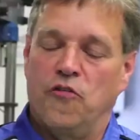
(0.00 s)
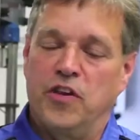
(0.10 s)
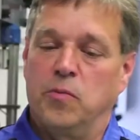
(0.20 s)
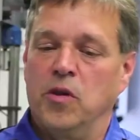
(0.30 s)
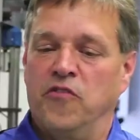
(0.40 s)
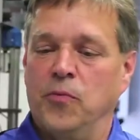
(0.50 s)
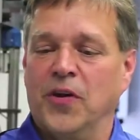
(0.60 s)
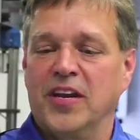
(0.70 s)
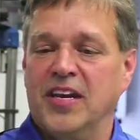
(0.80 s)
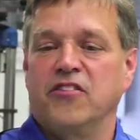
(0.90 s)
if you, if you put
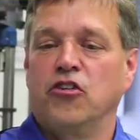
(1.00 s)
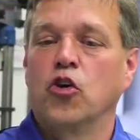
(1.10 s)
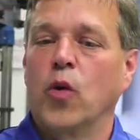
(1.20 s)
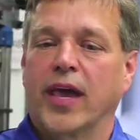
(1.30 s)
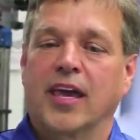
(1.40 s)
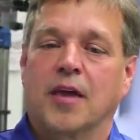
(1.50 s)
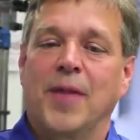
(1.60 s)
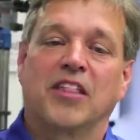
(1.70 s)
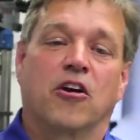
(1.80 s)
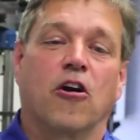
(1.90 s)
it in too quick, it can
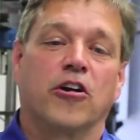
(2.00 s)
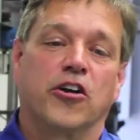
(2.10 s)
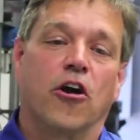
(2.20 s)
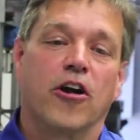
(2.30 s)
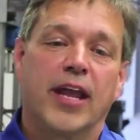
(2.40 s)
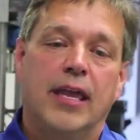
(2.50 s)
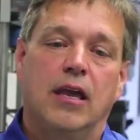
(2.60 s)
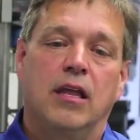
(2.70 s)
make the car darty,